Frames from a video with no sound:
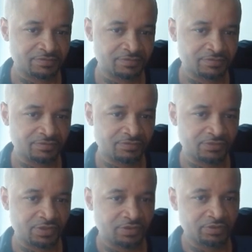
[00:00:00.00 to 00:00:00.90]
This
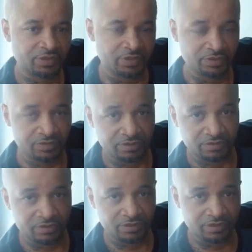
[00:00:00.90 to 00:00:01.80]
shit.
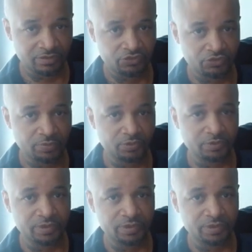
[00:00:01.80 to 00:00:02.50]
I don't Triple